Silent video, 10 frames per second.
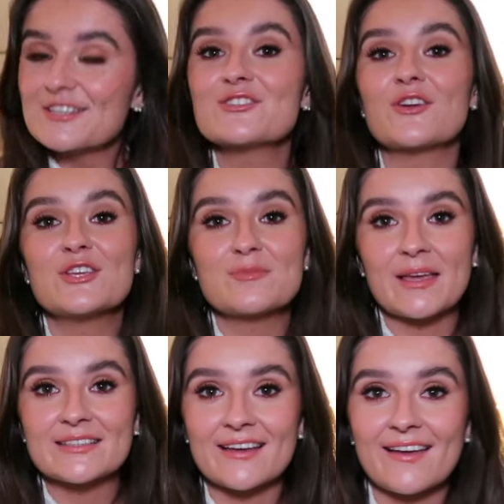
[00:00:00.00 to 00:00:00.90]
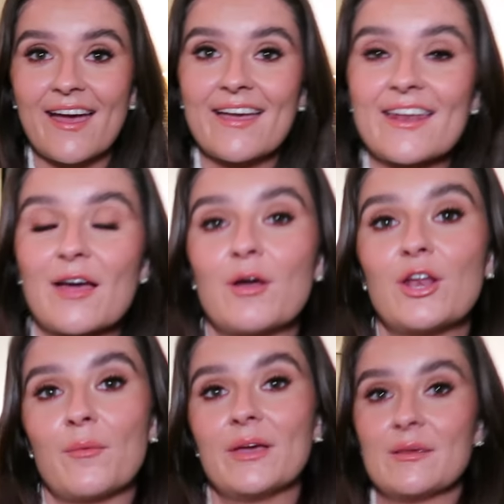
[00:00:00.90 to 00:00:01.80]
Sorry, spacing, okay? I know
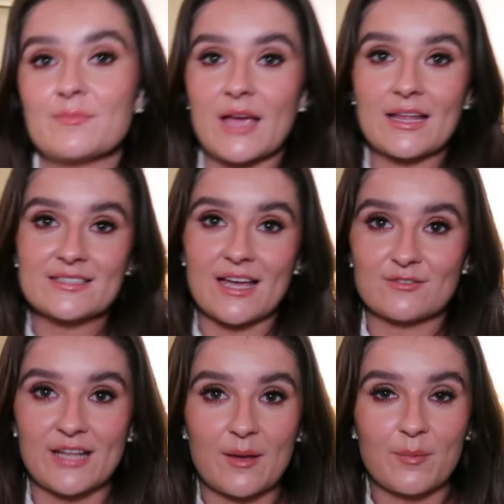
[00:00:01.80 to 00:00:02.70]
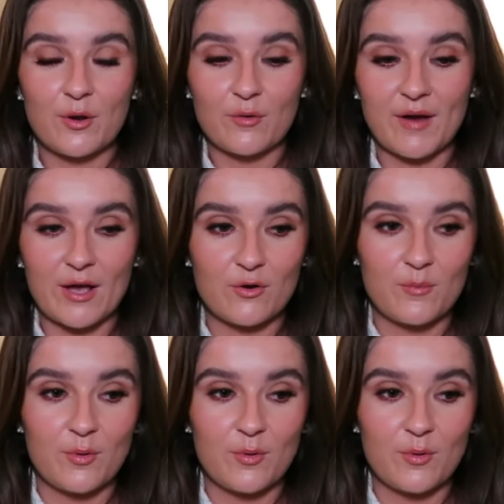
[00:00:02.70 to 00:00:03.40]
I keep and sound like a broken record,